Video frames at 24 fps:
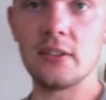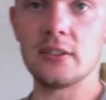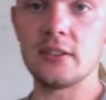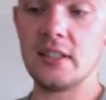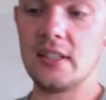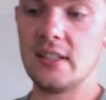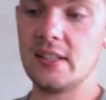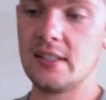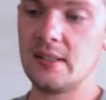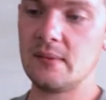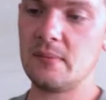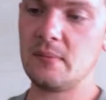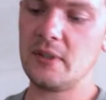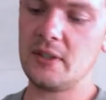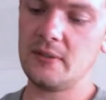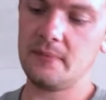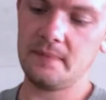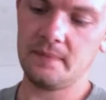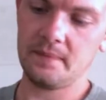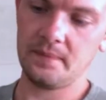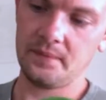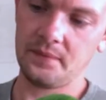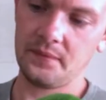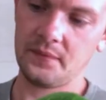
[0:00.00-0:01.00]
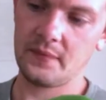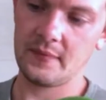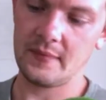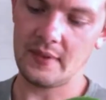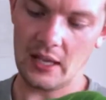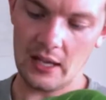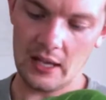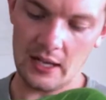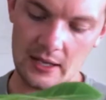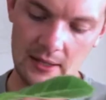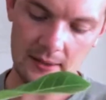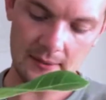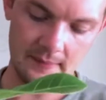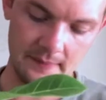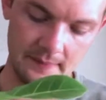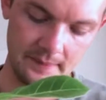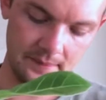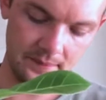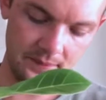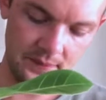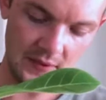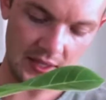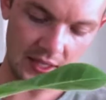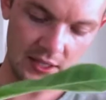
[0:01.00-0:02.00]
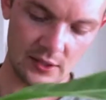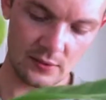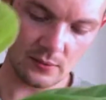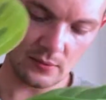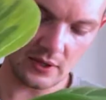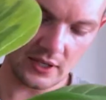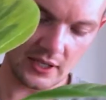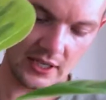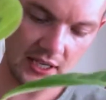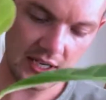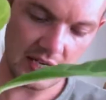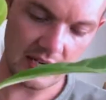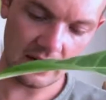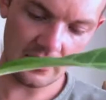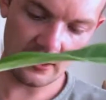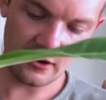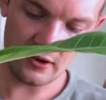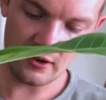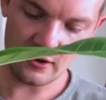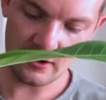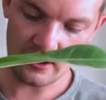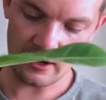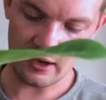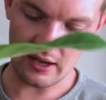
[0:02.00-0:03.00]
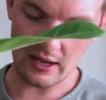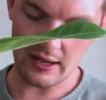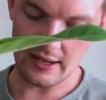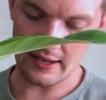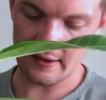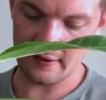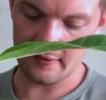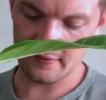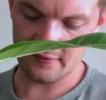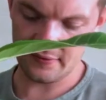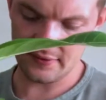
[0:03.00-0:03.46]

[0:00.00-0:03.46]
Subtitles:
altissima. This one here I've